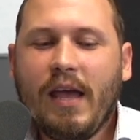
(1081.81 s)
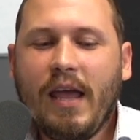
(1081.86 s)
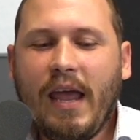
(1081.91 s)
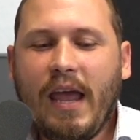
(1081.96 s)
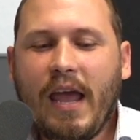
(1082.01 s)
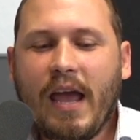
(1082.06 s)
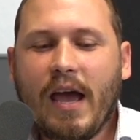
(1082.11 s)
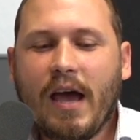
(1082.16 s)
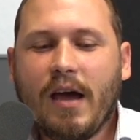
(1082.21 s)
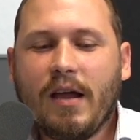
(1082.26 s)

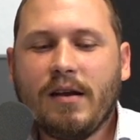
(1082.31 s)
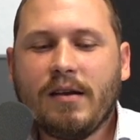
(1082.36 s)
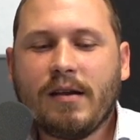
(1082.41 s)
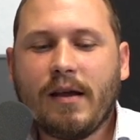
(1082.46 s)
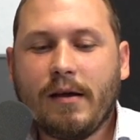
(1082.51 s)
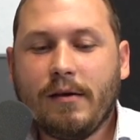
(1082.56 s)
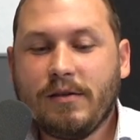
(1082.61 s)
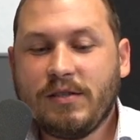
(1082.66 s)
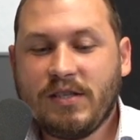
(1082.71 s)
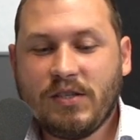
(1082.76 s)
And
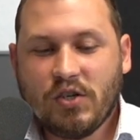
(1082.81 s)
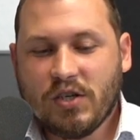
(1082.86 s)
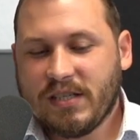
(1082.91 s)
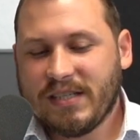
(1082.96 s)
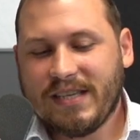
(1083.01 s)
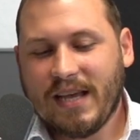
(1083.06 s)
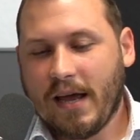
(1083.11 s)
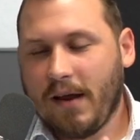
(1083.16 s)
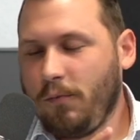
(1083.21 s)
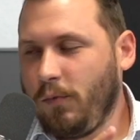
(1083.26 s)
it just
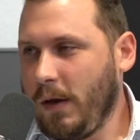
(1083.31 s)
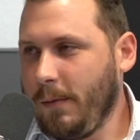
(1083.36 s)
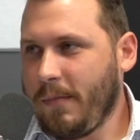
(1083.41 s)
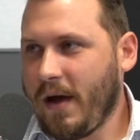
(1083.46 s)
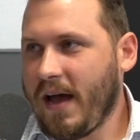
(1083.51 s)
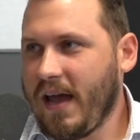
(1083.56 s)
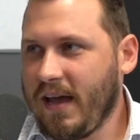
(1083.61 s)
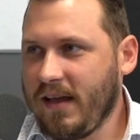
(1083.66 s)
said, we buy